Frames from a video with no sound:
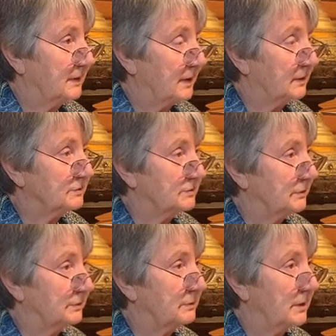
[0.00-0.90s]
tells
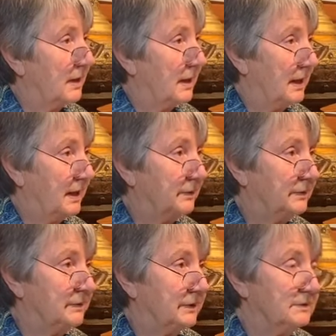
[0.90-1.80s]
you how
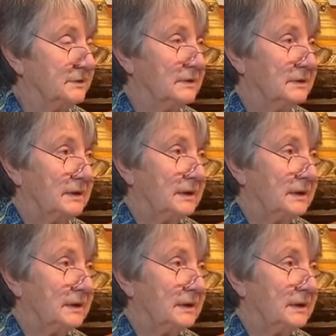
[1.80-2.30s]
you can